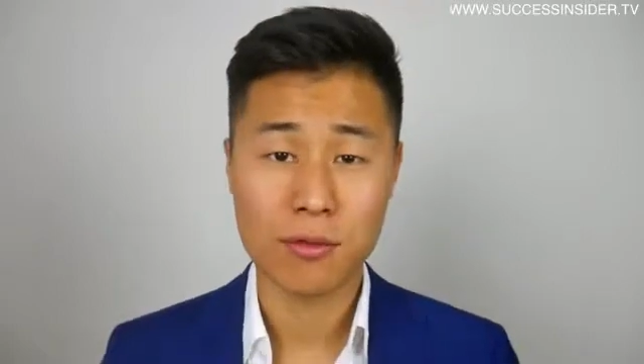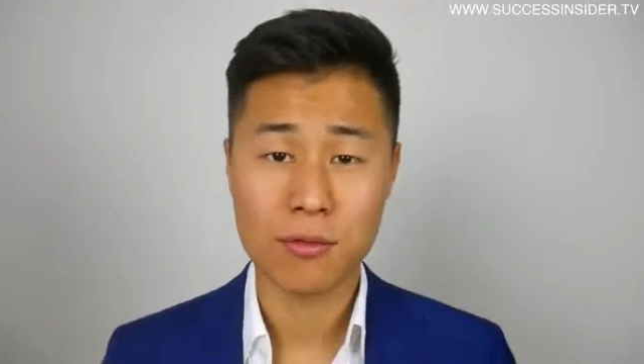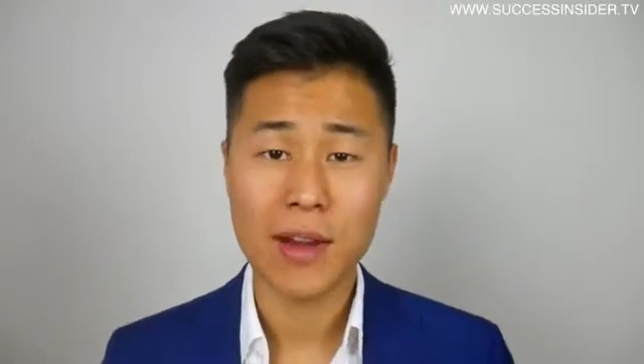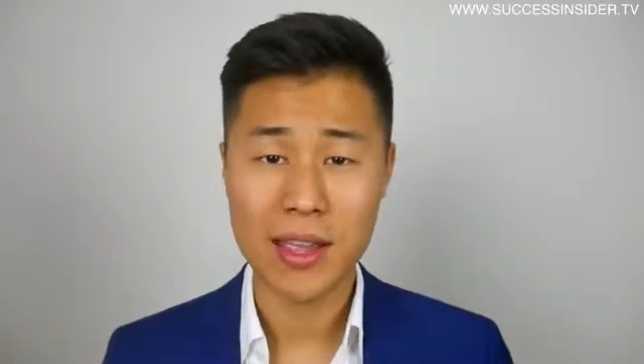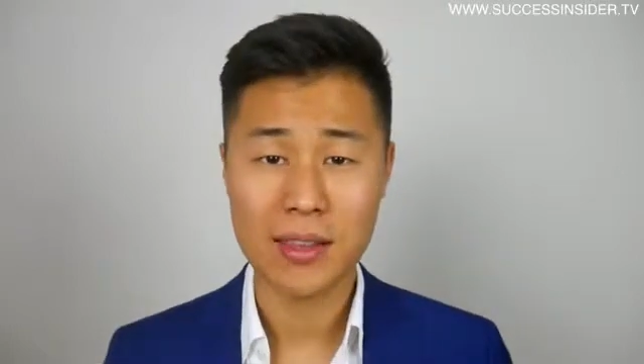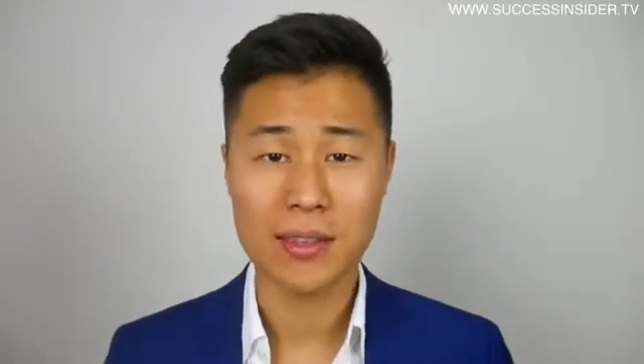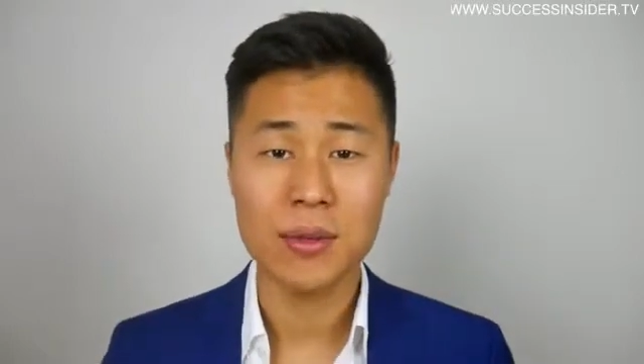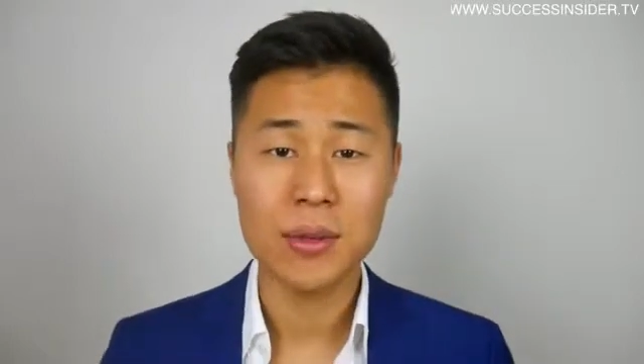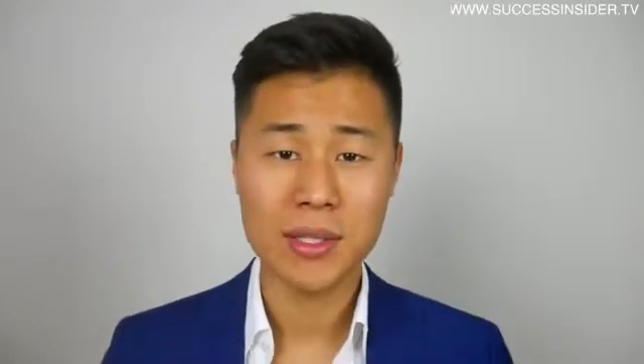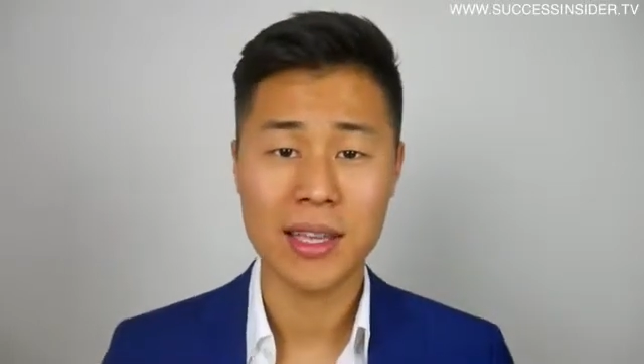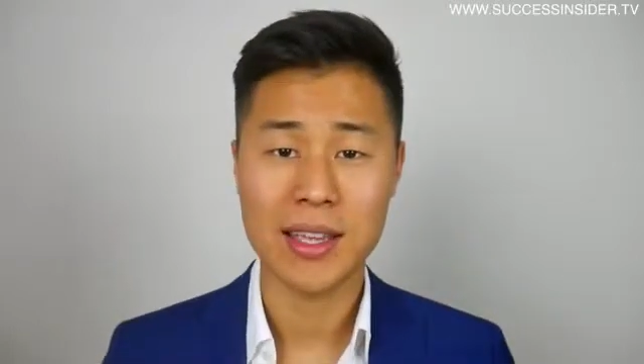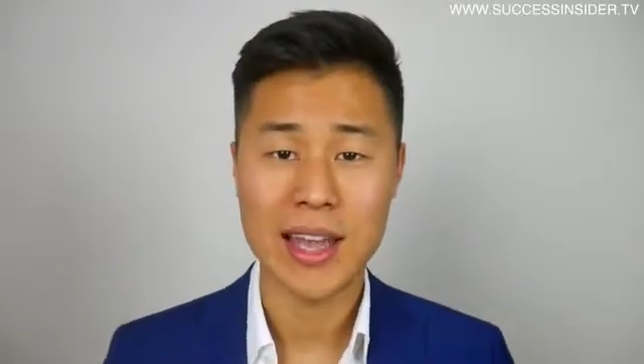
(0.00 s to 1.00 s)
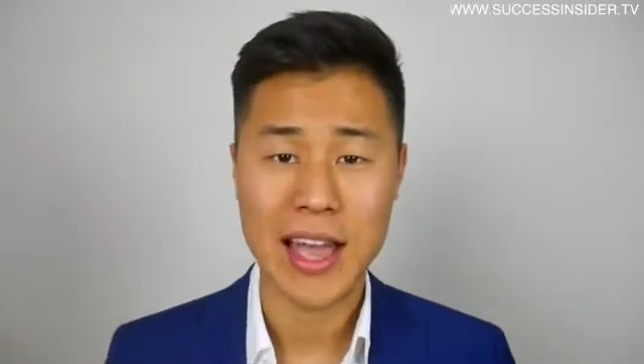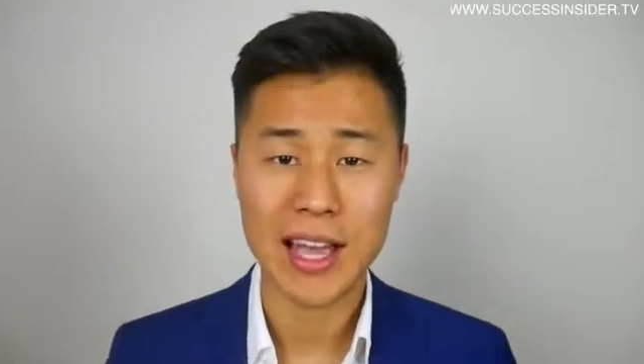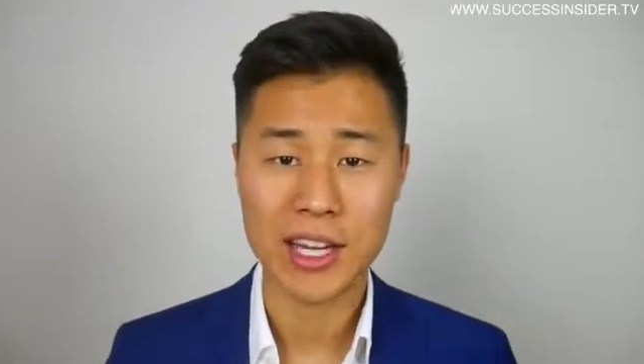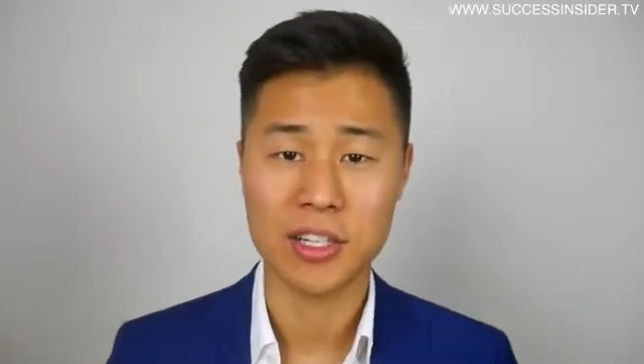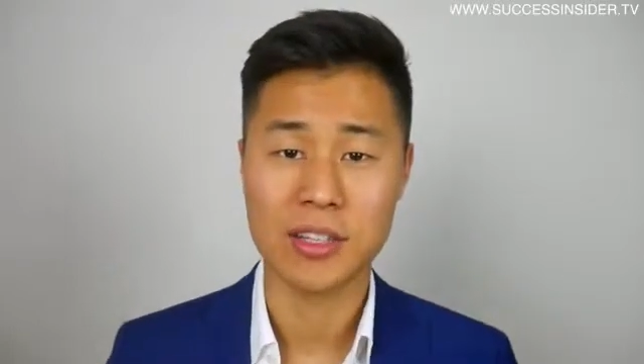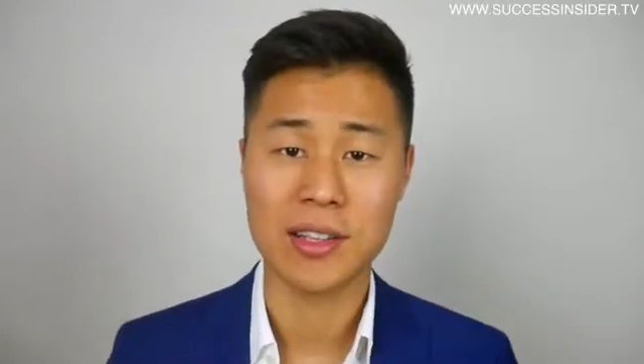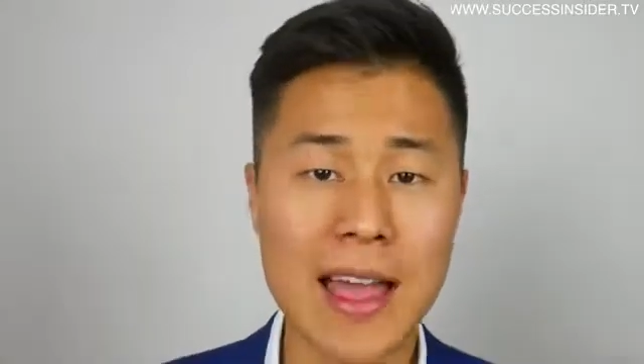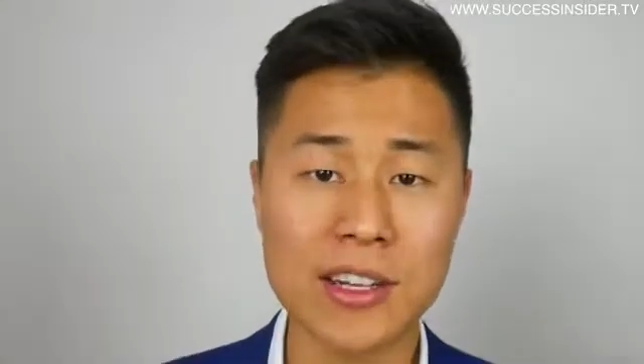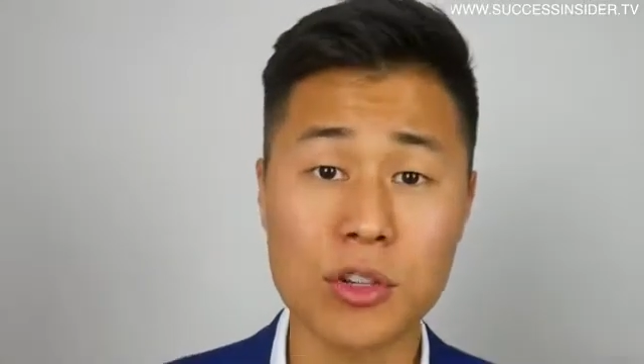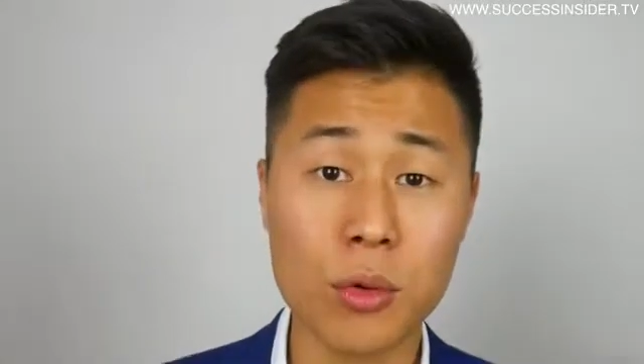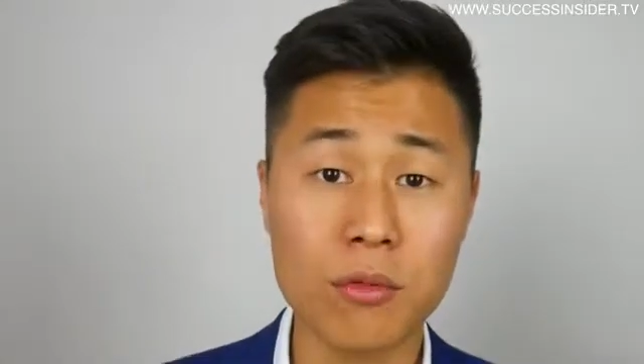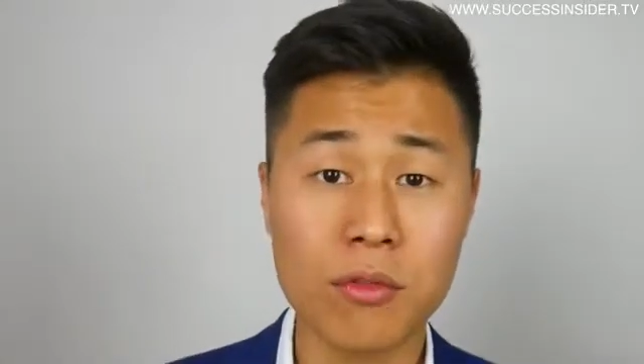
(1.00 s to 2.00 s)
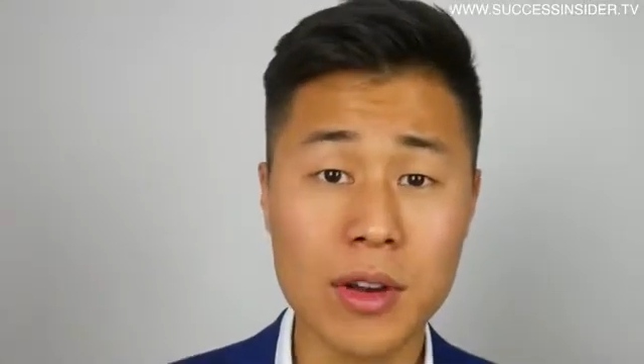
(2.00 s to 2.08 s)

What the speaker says: the rate you take action, as you'll